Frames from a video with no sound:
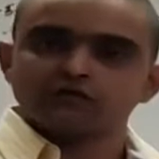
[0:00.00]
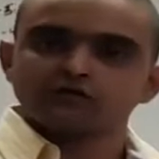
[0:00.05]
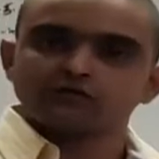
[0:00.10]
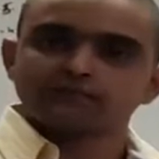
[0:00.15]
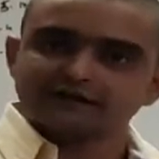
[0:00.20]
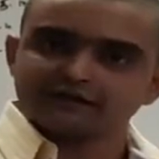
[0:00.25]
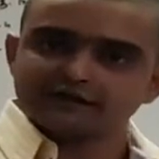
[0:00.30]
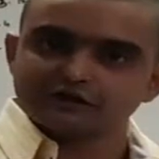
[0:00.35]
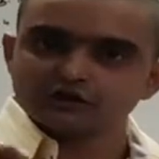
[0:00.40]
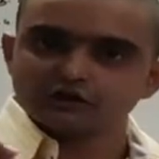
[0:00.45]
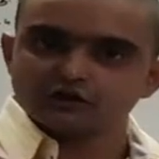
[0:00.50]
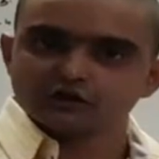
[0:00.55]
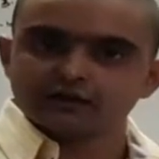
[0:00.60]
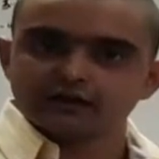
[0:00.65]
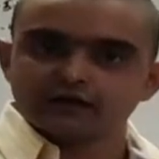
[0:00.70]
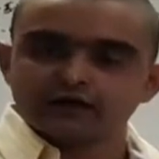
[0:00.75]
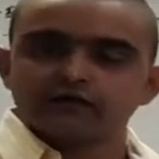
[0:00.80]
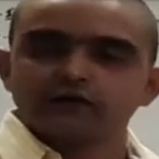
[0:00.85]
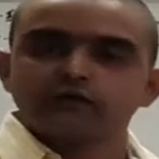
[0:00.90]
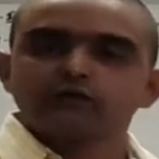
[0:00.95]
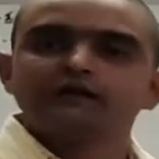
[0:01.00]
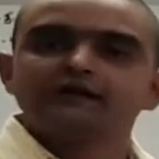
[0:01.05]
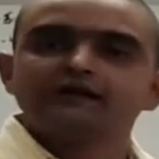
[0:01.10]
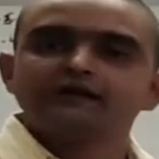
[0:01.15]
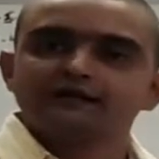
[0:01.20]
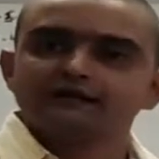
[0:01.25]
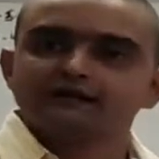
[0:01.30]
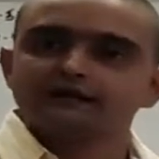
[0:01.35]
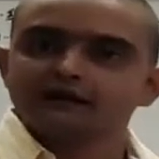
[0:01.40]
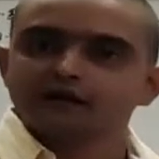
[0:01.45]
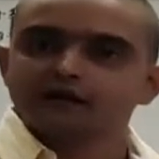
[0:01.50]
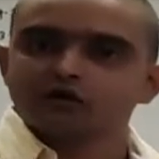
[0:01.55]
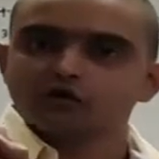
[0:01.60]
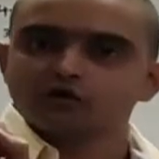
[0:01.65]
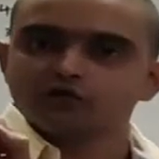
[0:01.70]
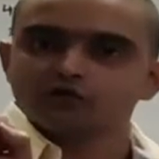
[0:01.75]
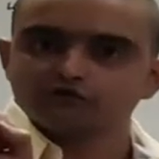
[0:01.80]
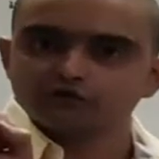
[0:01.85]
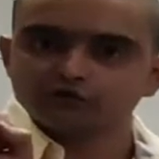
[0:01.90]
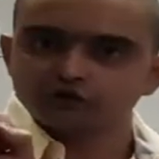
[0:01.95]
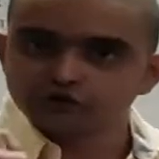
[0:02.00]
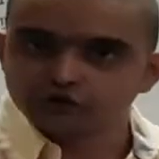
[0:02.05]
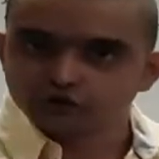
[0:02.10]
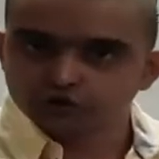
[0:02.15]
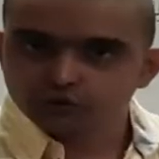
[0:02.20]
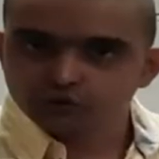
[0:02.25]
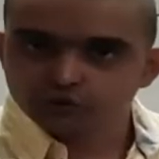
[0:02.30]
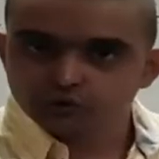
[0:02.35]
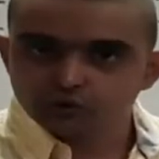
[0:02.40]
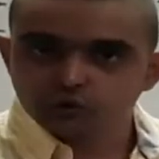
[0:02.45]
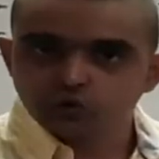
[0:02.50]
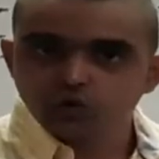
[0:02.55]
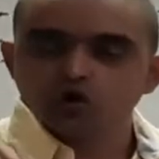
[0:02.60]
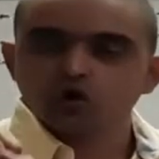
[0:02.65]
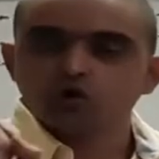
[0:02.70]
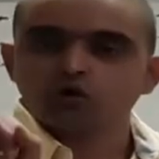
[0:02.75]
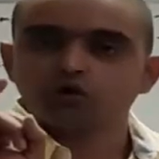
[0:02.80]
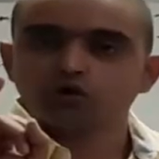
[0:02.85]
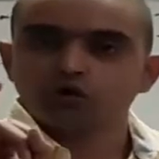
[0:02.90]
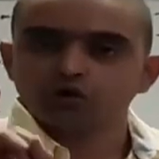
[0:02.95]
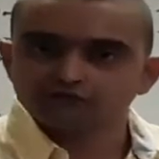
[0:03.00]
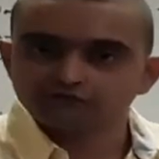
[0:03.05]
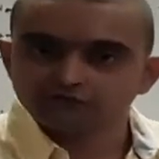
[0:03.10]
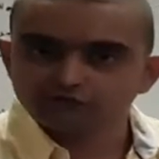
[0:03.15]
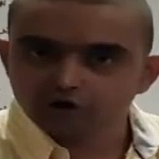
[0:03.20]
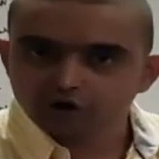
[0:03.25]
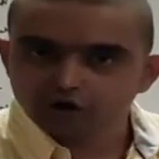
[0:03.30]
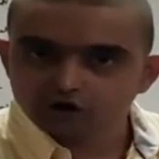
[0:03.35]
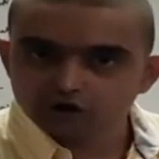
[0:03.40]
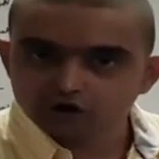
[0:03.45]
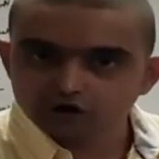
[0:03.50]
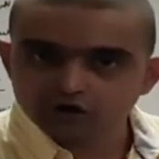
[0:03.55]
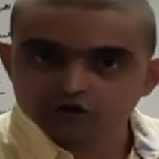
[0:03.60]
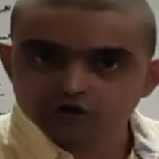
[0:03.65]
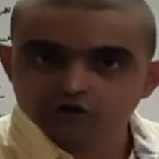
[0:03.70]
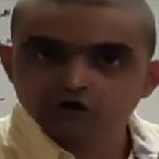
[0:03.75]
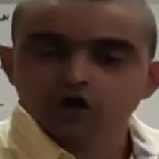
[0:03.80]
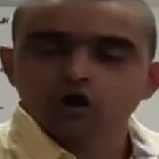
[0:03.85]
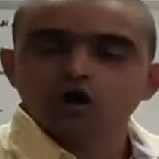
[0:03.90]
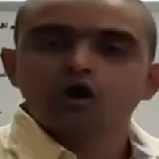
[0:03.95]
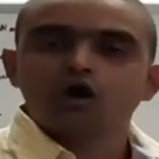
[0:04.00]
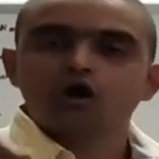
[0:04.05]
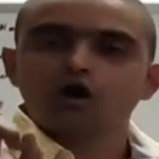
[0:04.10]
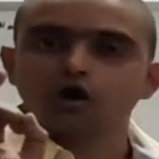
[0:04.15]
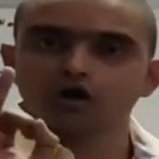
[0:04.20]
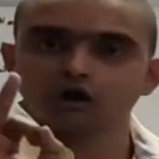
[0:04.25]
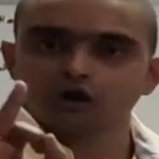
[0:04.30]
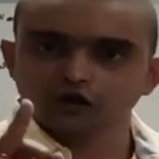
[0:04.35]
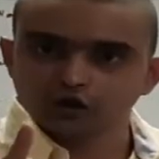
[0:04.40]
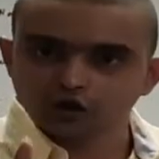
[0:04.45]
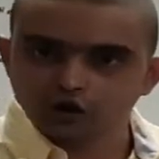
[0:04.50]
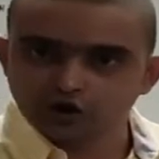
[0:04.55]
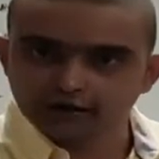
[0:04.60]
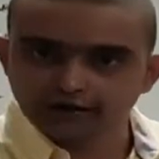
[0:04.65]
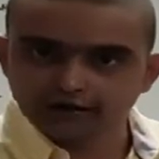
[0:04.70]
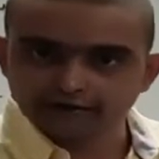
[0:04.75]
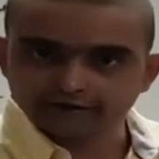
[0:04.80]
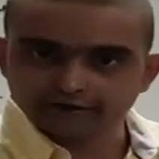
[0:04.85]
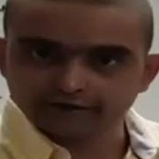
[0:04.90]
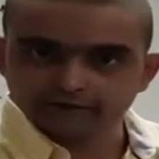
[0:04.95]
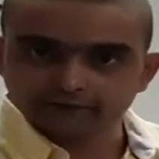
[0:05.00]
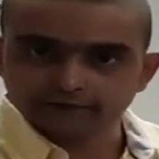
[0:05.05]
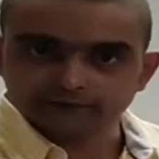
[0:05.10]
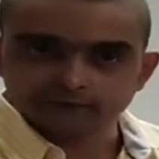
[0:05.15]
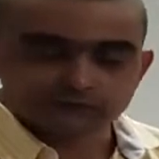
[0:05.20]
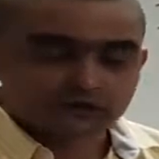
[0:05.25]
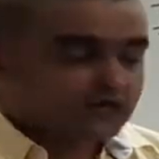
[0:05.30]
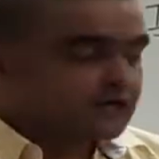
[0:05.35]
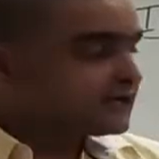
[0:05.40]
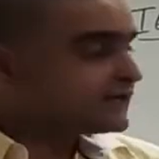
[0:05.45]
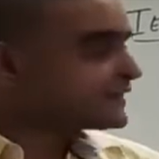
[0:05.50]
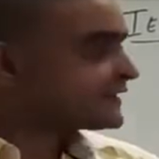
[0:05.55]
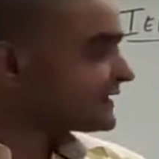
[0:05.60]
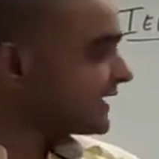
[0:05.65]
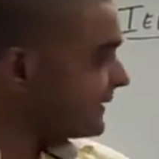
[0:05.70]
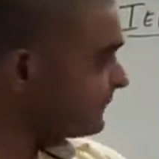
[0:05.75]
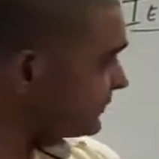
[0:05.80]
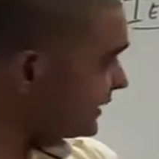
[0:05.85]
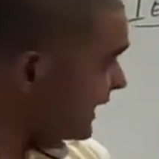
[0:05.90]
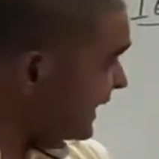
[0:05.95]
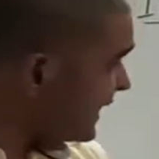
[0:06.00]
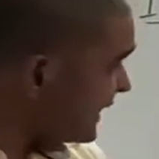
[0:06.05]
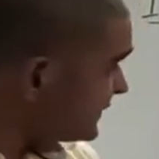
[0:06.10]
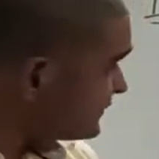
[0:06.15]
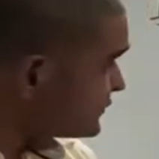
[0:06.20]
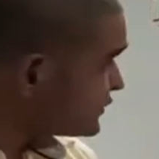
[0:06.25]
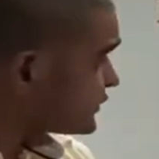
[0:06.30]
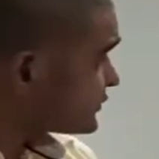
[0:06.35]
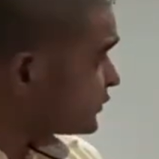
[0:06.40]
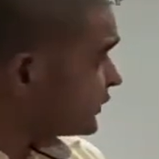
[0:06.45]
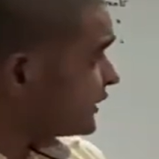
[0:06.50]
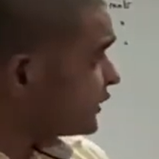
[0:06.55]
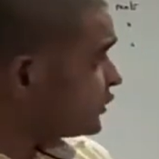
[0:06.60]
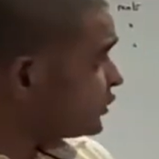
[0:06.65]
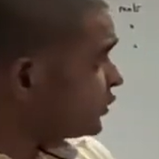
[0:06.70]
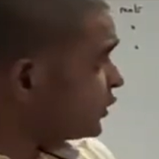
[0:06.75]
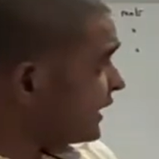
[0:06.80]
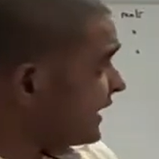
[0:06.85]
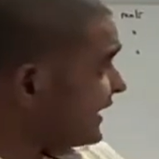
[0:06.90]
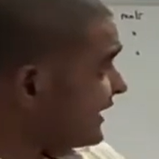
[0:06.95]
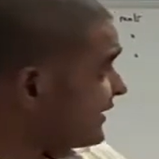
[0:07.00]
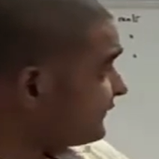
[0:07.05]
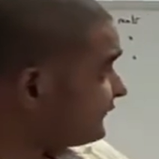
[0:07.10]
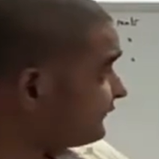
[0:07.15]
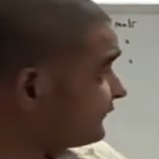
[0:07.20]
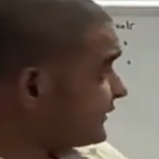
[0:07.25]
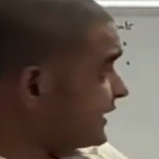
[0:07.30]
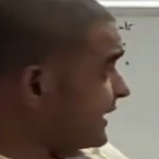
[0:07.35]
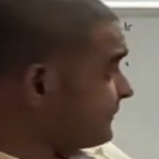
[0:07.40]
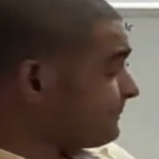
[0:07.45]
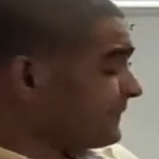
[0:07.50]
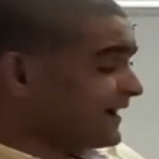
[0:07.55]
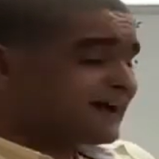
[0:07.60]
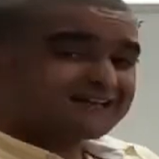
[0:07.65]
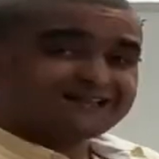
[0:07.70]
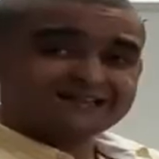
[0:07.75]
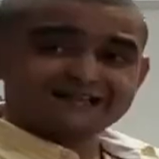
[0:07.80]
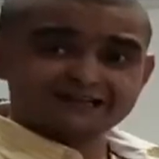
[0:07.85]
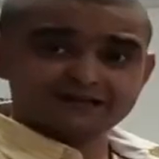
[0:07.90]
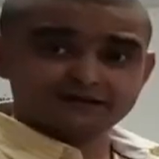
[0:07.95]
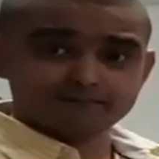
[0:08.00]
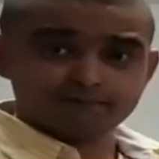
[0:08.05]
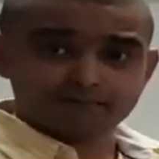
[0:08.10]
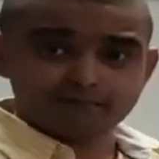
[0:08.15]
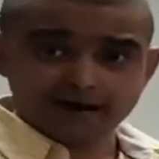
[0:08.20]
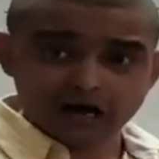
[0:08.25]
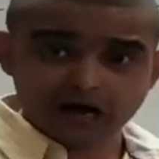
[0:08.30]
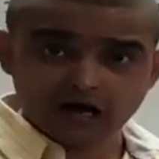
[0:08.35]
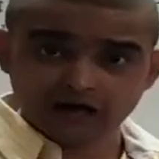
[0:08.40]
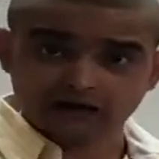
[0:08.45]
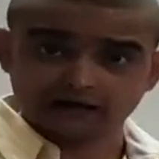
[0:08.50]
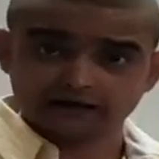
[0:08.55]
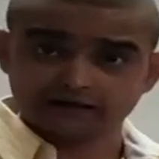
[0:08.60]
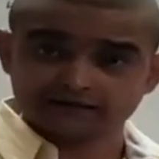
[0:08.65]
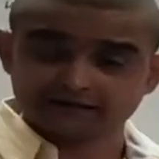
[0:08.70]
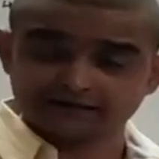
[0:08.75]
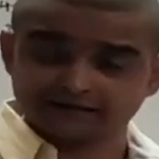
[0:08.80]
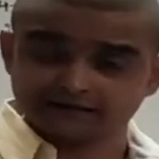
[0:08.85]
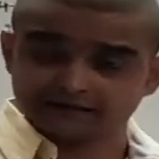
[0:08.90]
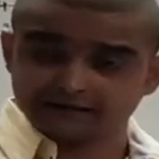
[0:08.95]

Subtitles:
So based on that, you will either go for true or false or not given. Sometimes when you have a passage marked